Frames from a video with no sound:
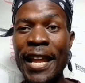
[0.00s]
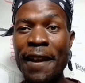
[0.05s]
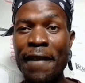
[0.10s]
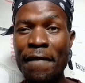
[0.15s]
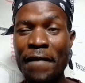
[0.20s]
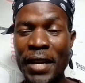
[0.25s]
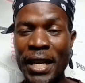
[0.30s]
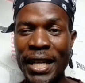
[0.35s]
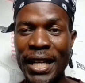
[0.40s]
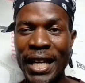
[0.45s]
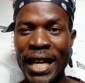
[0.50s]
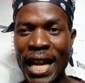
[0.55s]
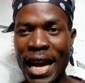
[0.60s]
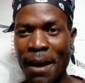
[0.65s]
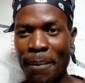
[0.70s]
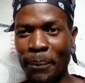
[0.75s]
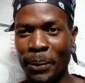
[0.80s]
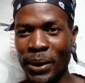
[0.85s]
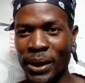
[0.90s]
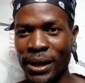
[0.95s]
11
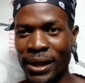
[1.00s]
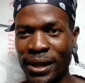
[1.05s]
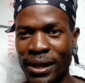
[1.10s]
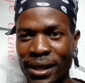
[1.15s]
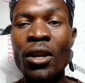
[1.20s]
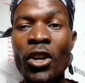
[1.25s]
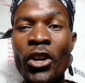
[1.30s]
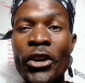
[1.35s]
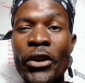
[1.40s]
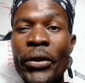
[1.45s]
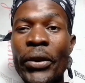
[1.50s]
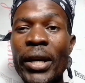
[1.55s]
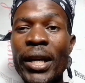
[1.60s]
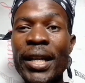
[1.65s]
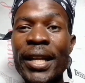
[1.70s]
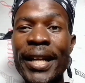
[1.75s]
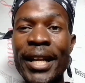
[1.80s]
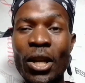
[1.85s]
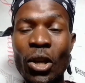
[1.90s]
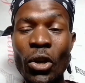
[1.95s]
Labs, or you
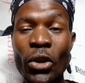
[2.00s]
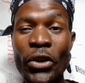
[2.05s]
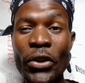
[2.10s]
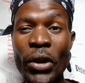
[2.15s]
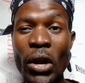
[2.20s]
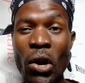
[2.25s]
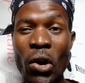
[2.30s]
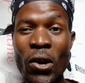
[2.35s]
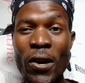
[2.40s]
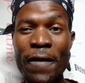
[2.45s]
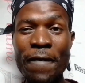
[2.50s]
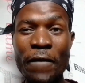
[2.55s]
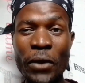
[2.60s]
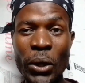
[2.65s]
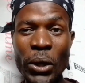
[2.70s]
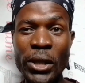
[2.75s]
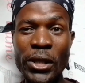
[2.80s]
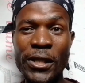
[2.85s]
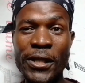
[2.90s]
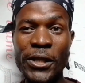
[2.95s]
can record your own
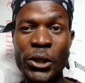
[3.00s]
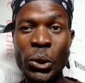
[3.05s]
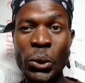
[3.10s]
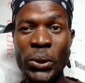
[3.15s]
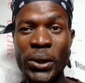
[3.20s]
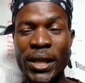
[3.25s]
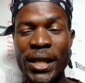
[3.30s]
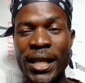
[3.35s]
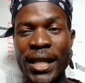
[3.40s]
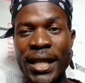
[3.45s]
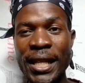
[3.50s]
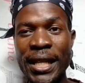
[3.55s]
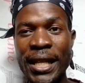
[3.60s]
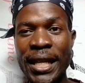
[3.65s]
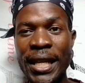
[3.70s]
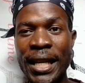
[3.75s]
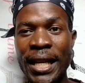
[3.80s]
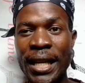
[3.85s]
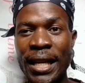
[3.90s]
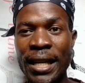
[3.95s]
voice using
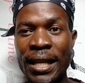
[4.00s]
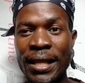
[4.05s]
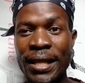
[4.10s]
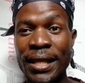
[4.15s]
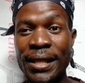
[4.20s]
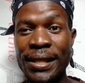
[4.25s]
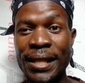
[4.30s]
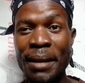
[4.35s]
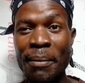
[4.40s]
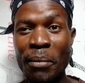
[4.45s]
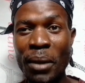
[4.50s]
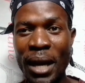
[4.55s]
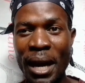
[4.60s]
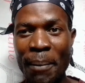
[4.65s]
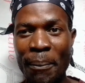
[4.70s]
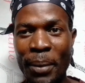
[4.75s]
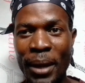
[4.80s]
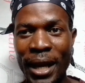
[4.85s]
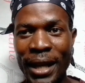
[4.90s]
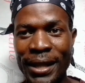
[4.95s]
the same
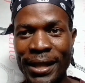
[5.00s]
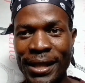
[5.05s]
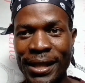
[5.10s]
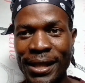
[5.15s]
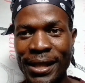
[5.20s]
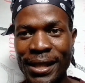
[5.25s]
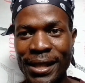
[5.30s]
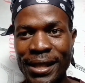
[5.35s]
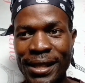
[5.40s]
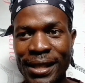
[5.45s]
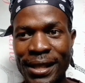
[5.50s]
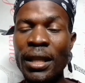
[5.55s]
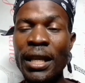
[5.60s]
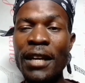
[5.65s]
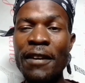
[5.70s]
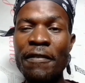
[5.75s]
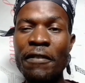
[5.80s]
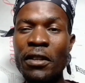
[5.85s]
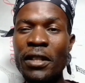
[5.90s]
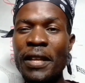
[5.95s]
CapCut.
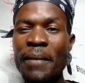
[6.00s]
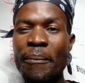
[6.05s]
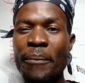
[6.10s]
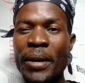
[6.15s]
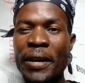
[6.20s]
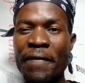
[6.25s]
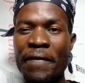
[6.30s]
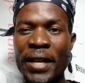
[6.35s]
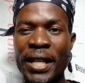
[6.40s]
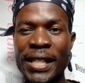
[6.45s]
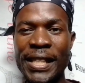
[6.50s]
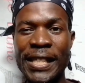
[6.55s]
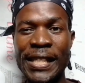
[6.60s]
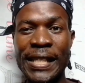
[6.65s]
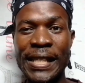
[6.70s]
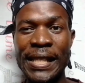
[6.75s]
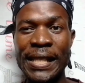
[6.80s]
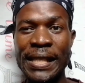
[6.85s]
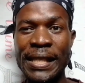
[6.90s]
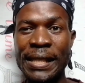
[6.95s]
Now for the
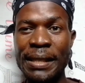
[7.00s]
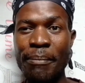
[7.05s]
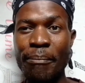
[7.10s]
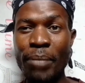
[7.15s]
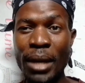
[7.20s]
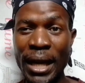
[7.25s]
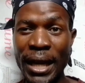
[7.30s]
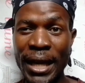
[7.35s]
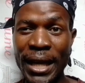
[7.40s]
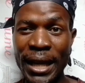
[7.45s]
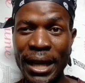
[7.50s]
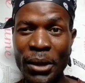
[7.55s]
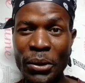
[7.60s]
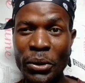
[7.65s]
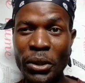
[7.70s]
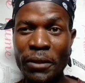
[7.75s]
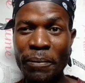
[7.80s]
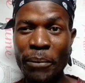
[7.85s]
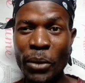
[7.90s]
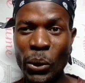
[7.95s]
perfect
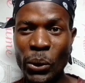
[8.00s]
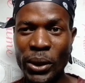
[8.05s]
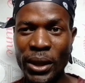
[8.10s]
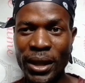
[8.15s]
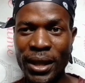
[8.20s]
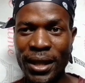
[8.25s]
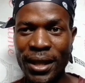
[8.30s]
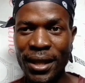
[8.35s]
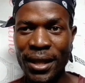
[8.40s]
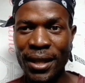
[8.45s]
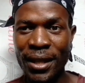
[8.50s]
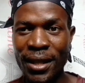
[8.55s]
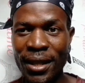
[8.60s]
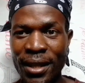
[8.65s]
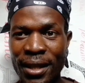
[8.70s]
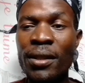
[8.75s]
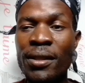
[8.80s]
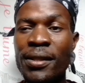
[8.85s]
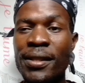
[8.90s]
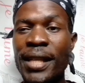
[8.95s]
background music,
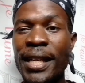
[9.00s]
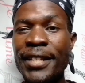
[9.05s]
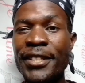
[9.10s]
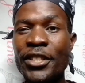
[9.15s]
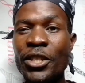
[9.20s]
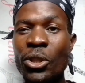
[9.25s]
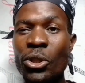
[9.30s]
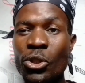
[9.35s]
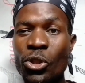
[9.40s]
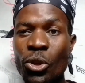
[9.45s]
search